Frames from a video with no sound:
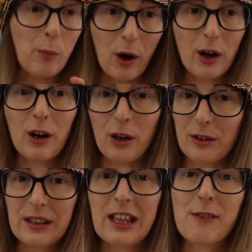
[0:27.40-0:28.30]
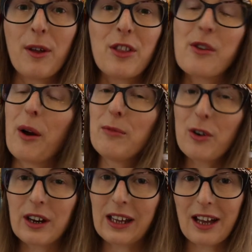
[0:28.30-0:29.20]
workload this month, so I'm
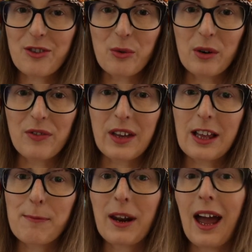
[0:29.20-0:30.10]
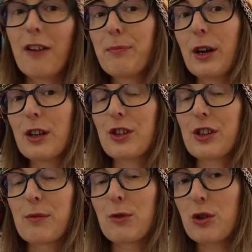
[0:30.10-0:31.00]
not going to get to all of these, but I have
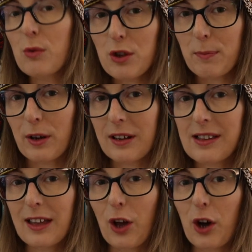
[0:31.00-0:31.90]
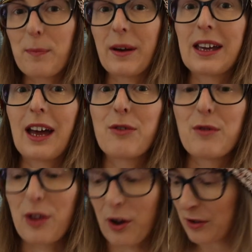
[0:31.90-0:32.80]
purchased some shorter books in the hope I can get
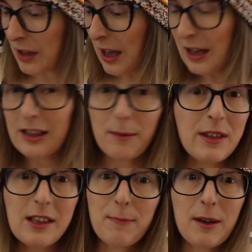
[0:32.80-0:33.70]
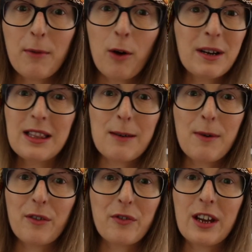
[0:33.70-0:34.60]
through those. Some of these have been on my
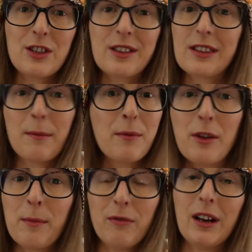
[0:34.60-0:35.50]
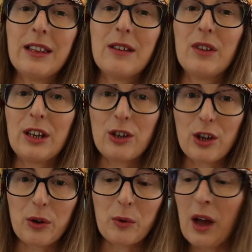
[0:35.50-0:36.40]
TBR for ages, some of them are relatively
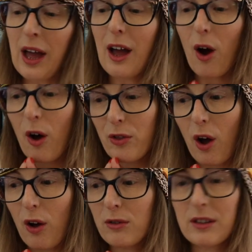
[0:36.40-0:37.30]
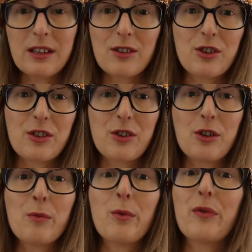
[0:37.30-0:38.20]
new. On the whole, this is just
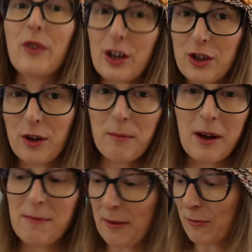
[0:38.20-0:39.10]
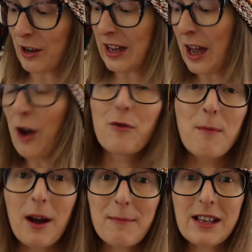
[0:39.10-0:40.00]
to refresh my memory,
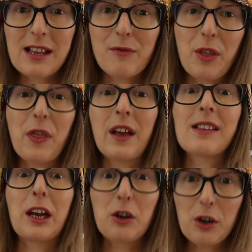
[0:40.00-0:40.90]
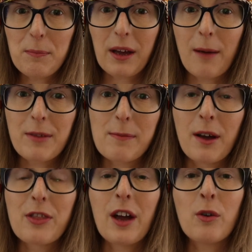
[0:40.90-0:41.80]
remind myself of the things I could pick up this
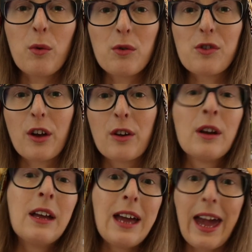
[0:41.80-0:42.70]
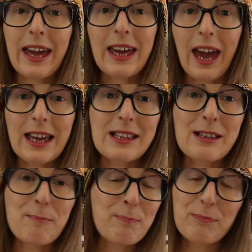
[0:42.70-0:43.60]
month, and also in
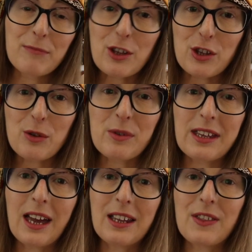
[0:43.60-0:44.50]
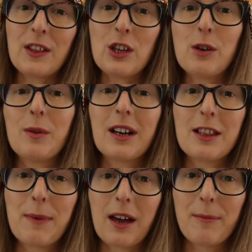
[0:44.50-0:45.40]
case you see anything that you would
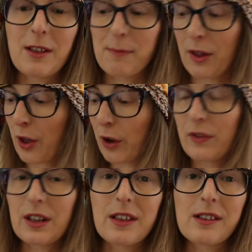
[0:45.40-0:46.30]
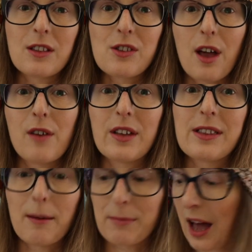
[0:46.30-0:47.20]
like to pick up this month, hopefully this can serve
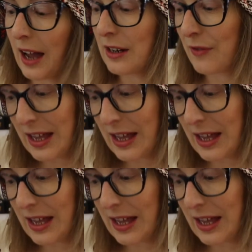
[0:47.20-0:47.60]
as some kind of